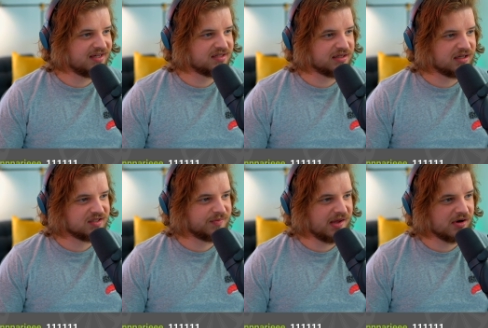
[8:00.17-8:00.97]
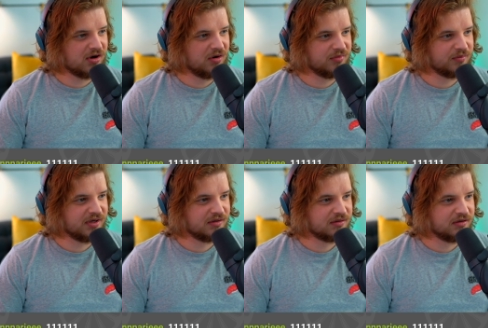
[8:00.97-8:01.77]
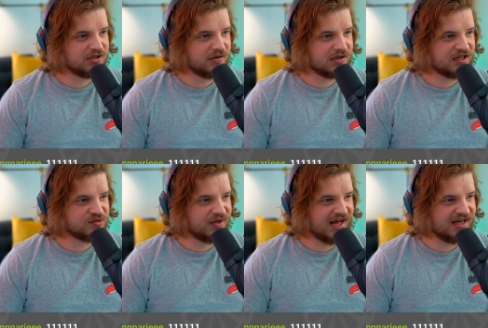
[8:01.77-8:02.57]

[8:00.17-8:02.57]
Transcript: Ace Licker. Let's pay him a compliment. You told your classmate